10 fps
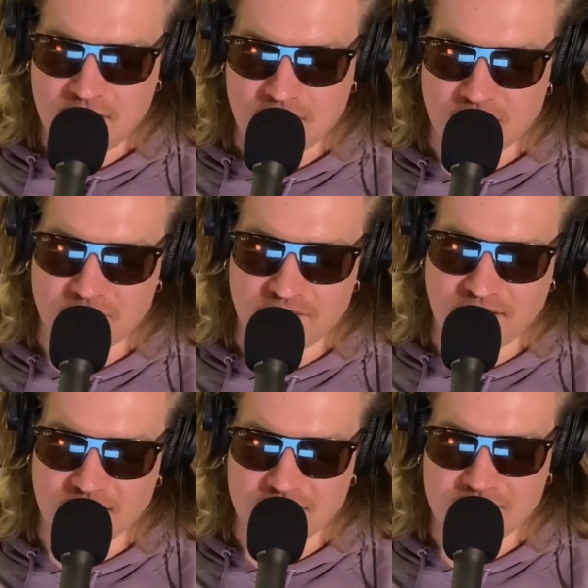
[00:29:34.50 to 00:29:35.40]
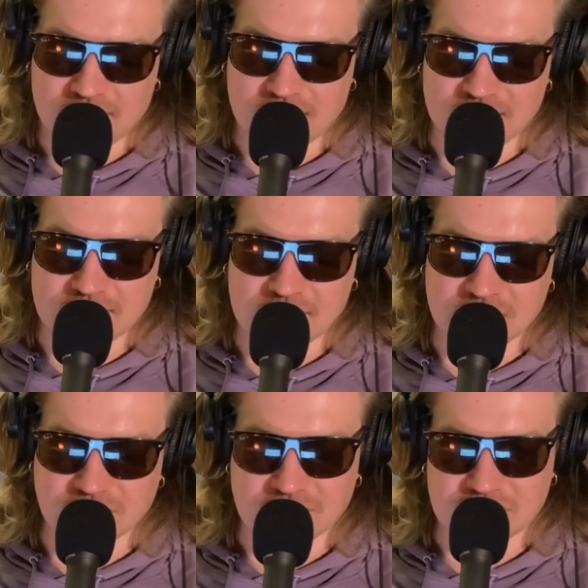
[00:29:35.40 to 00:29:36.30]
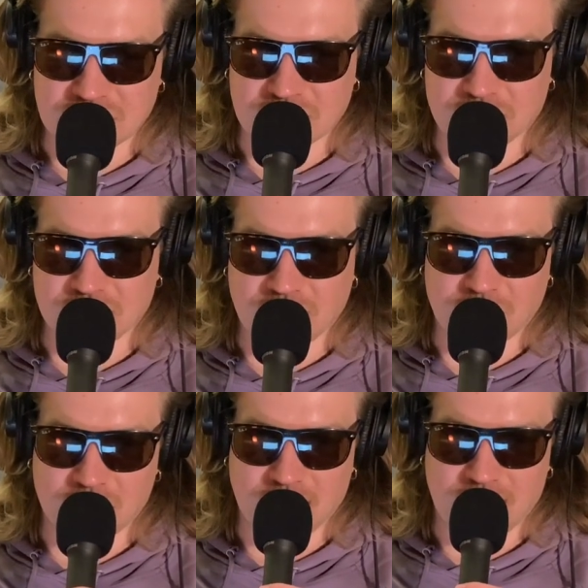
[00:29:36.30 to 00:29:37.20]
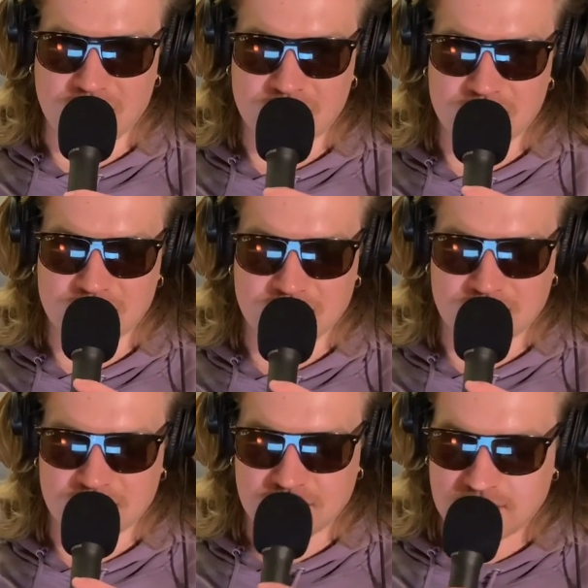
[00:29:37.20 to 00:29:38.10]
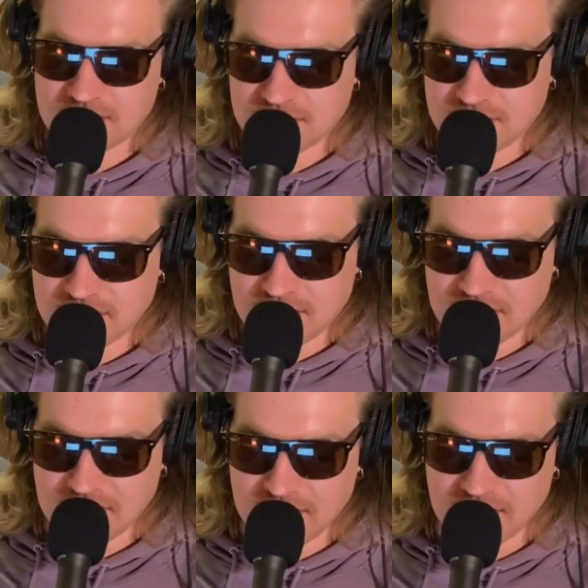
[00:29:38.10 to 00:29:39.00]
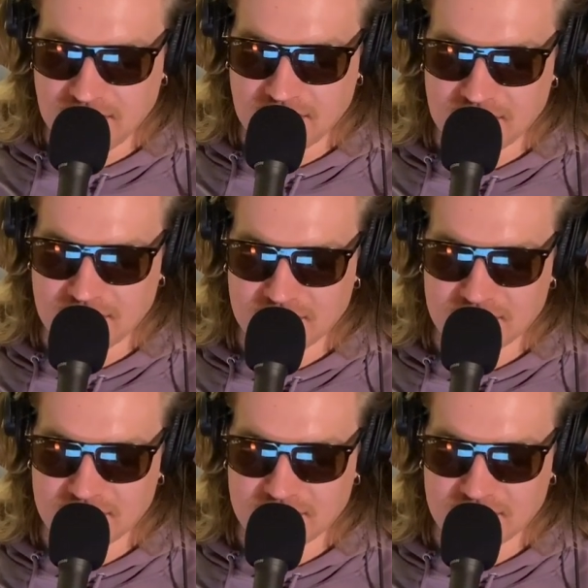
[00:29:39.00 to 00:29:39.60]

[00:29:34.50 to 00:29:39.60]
all of that continues to go well. And